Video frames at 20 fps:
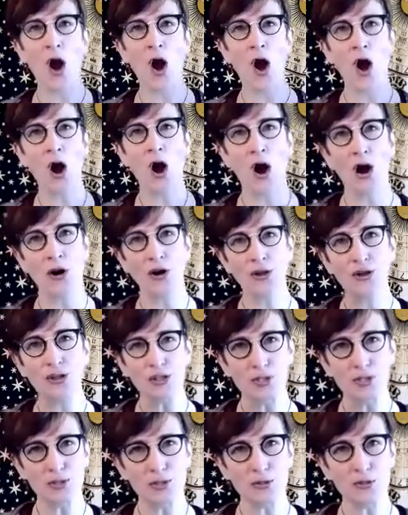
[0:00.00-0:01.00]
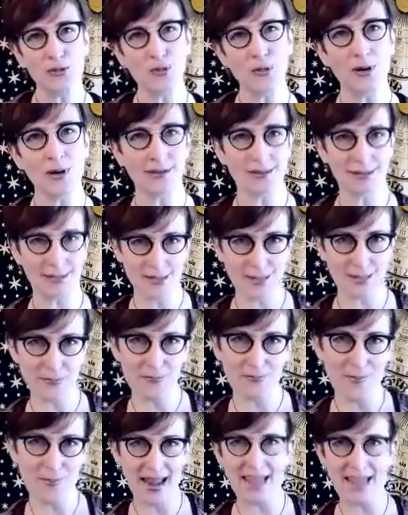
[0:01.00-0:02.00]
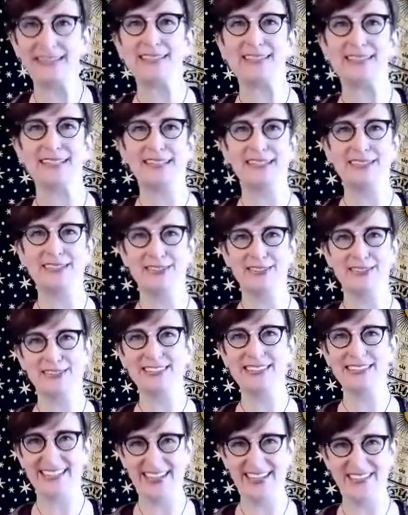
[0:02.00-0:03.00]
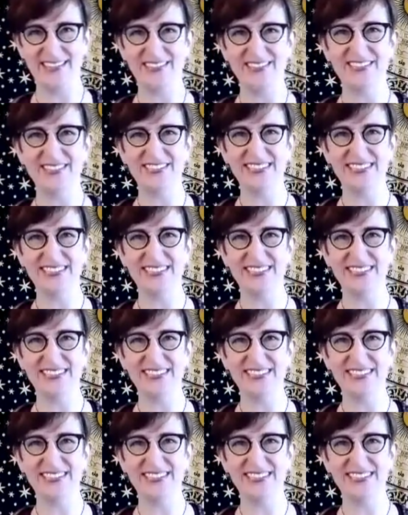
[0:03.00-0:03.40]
are you commanding yourself?